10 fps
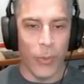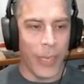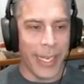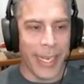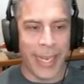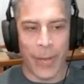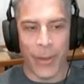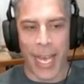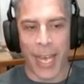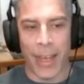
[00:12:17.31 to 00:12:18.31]
we can
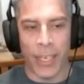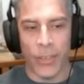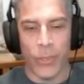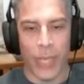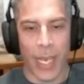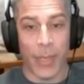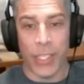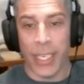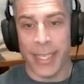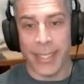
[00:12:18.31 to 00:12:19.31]
now undo
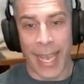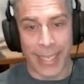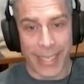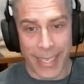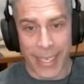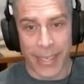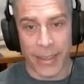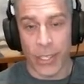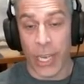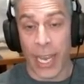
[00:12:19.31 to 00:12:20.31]
damage exactly in
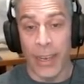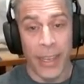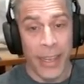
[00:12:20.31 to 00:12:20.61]
the chat.